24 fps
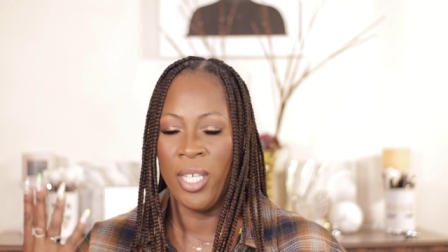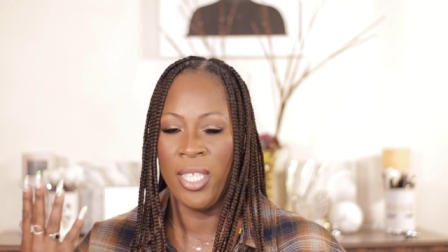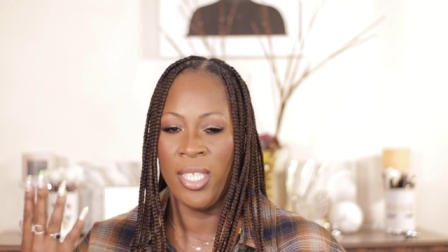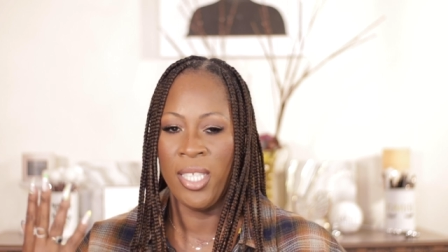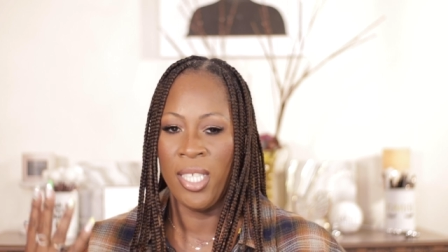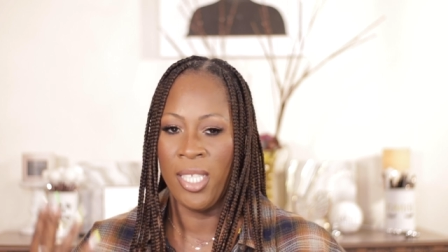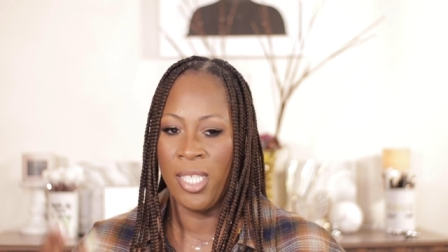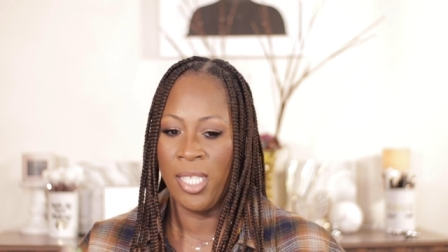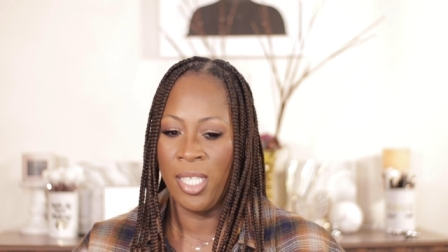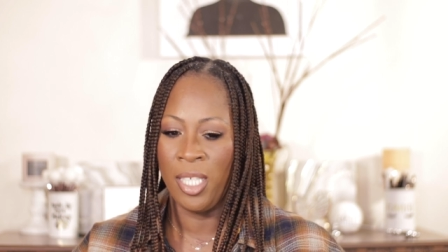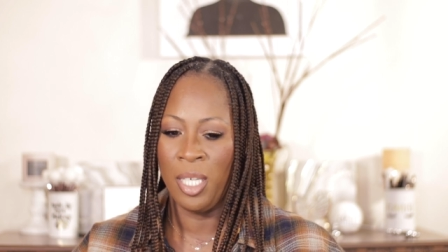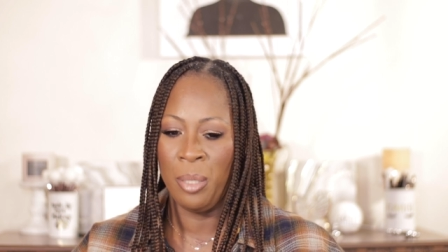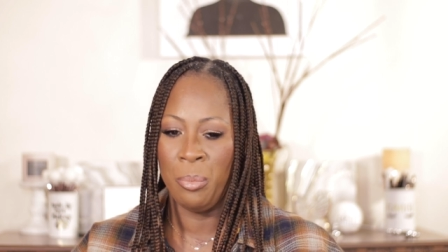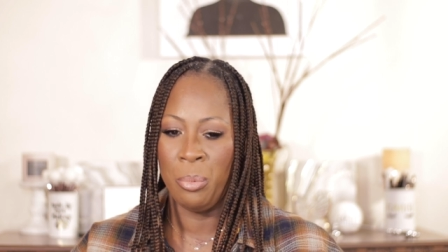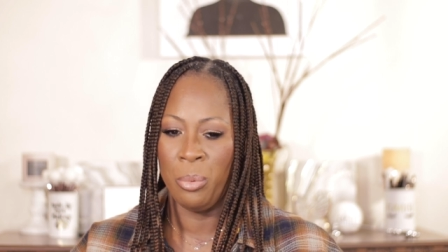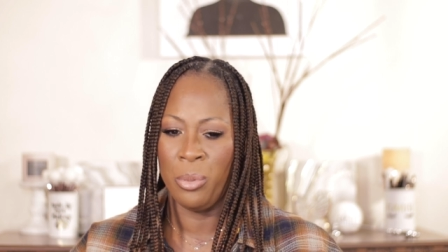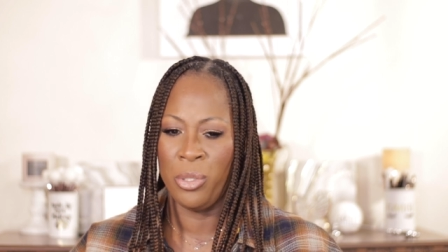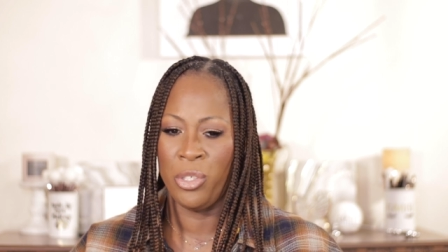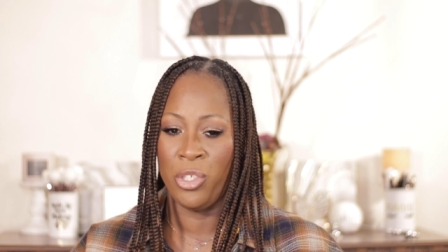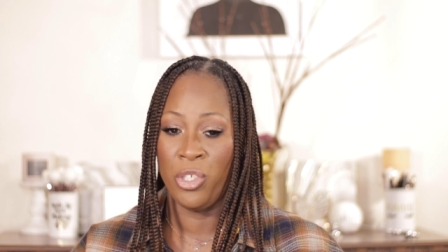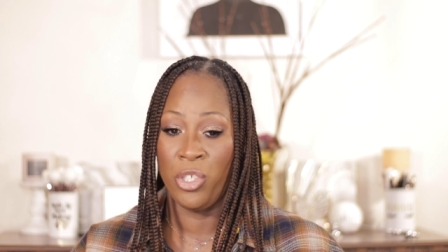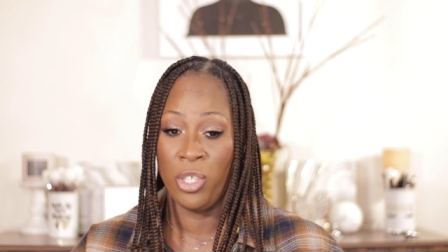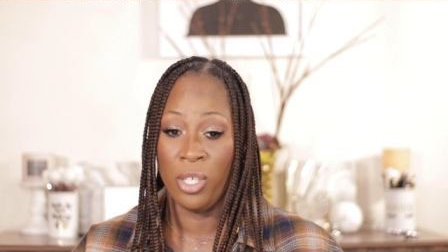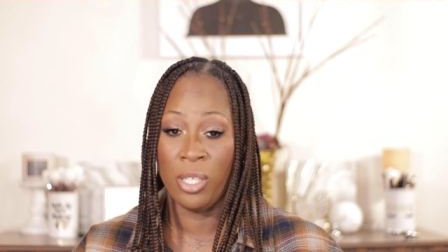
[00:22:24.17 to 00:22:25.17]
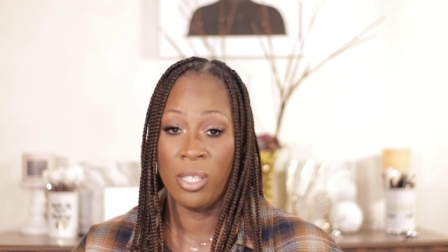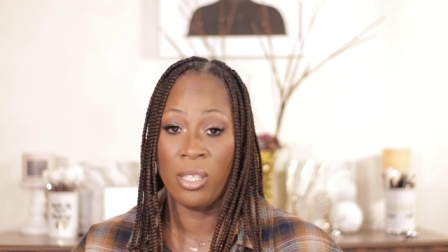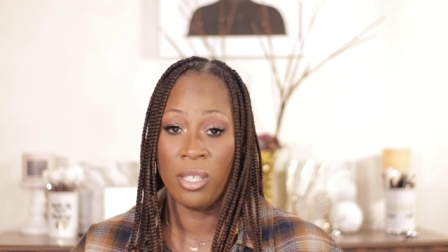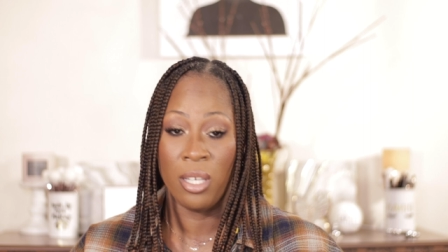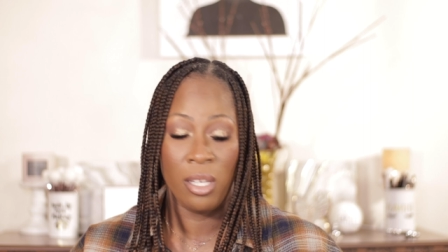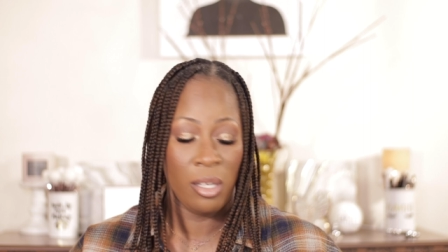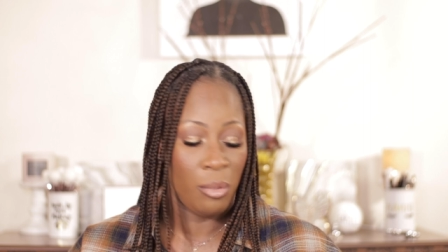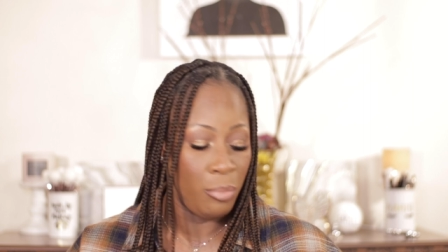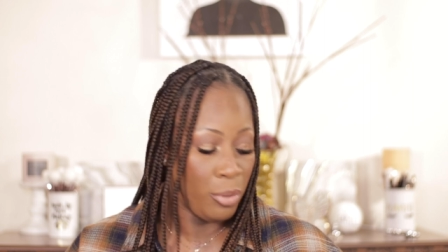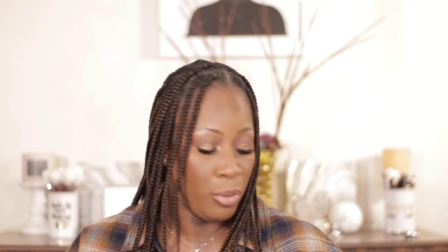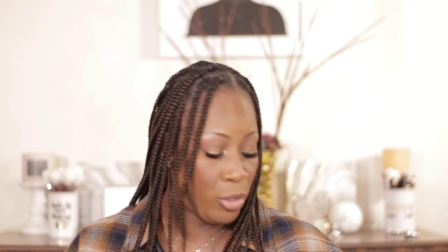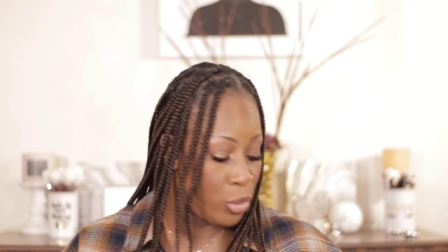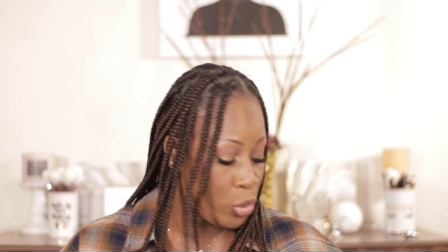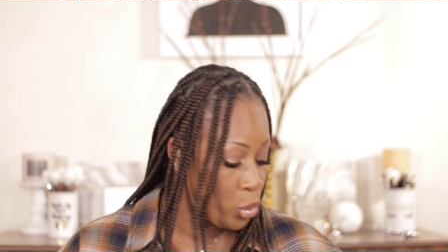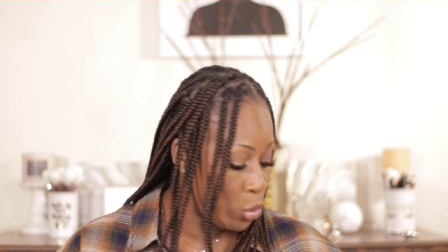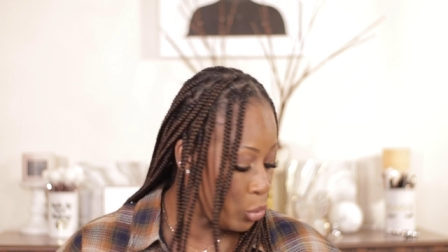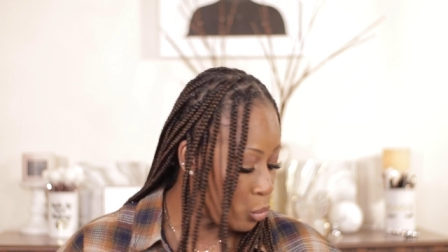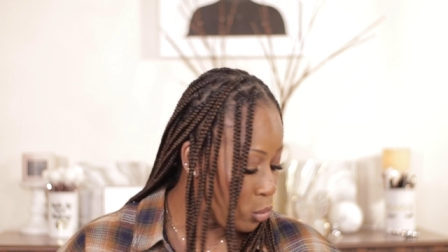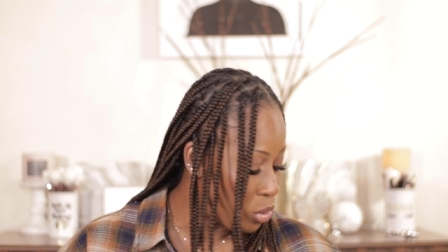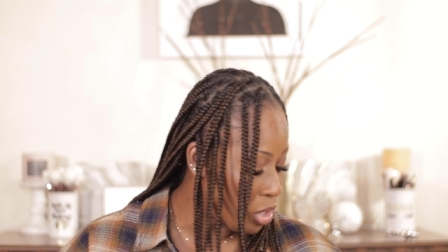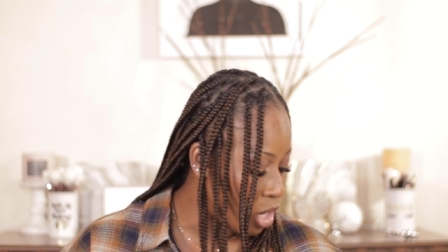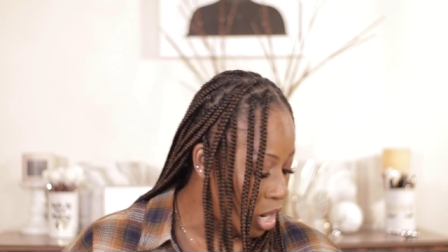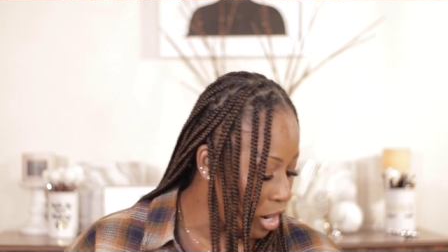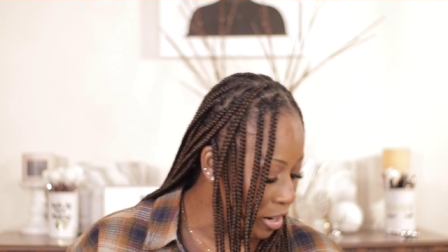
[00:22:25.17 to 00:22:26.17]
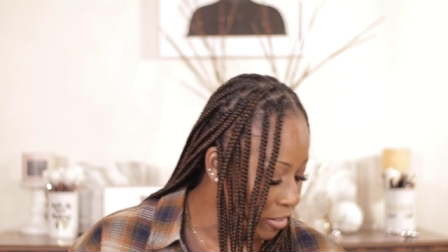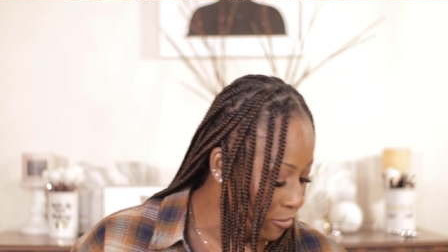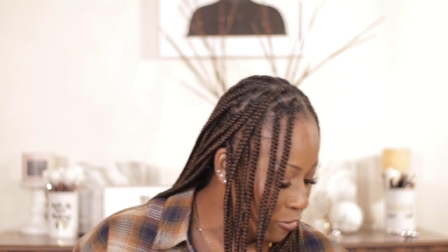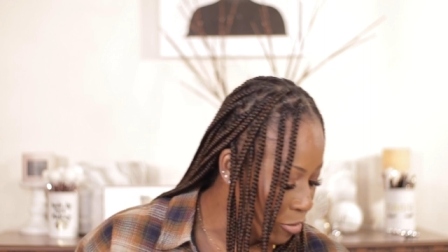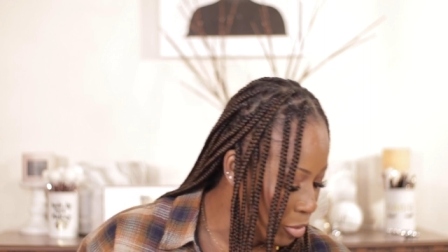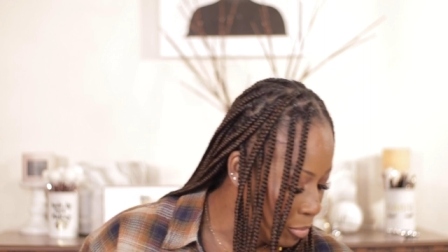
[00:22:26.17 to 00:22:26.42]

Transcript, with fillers: in the deep was just gonna be too dark